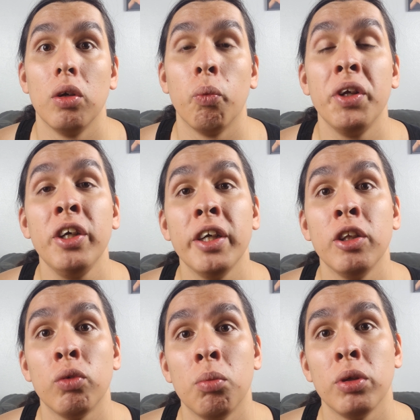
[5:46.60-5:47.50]
When you're in
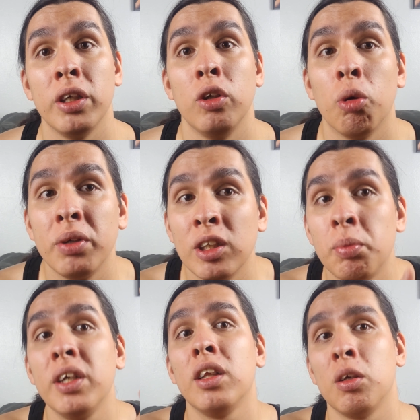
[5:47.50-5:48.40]
the Rumble and nobody's
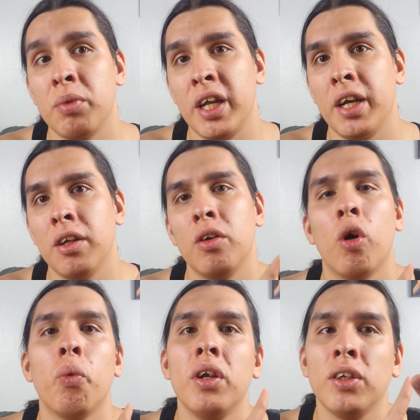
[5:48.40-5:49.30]
being eliminated,
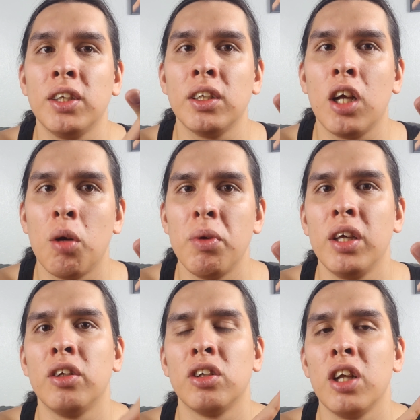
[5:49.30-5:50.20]
no one else is
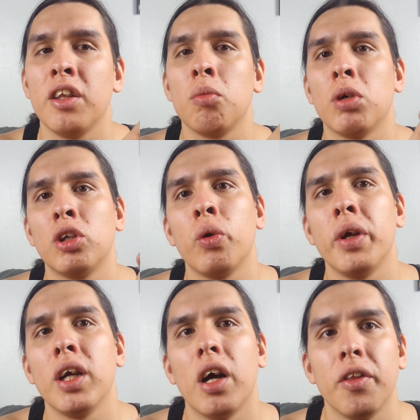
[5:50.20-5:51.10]
coming, there's nothing much
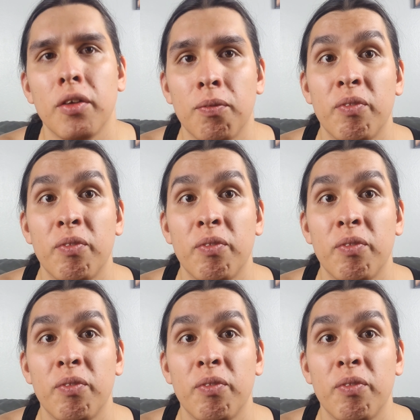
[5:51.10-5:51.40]
going on, the